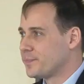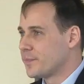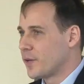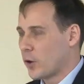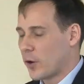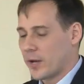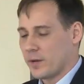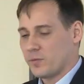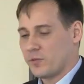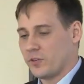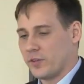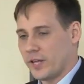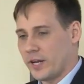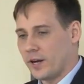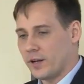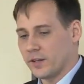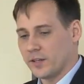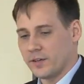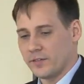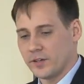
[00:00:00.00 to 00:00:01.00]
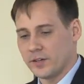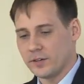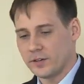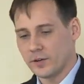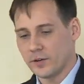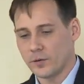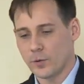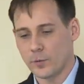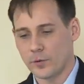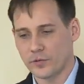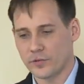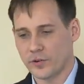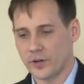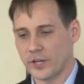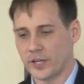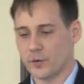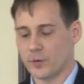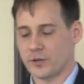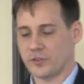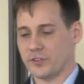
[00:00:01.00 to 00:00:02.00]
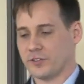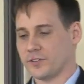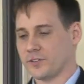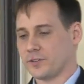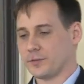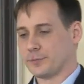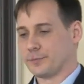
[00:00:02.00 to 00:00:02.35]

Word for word: Okay, so then I'll leave it open for any questions.